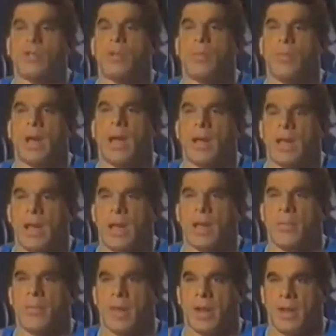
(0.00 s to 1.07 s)
your body
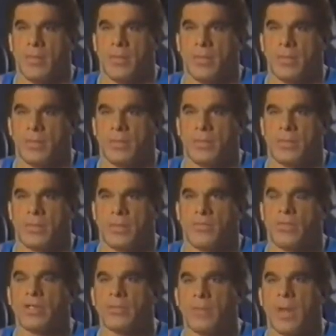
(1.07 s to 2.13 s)
like a
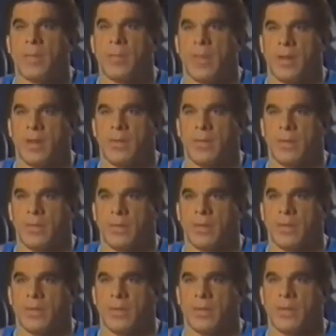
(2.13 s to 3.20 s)
bodybuilder. Respect
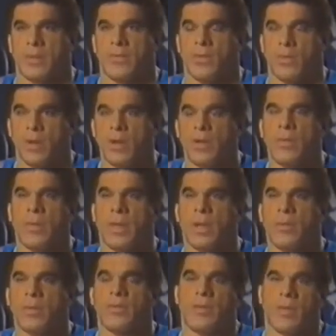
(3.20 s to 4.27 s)
bodybuilding. If you want to go
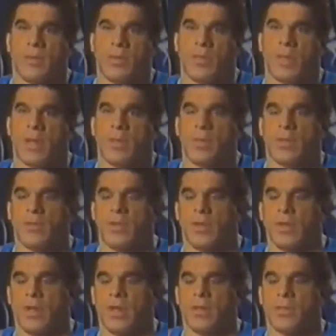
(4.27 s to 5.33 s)
powerlifting, go to powerlifting.
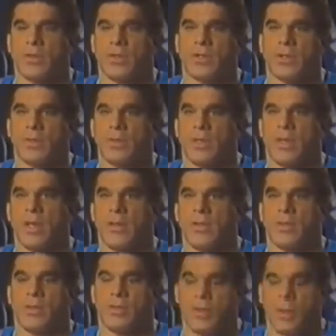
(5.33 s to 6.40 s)
You can't put the two together. You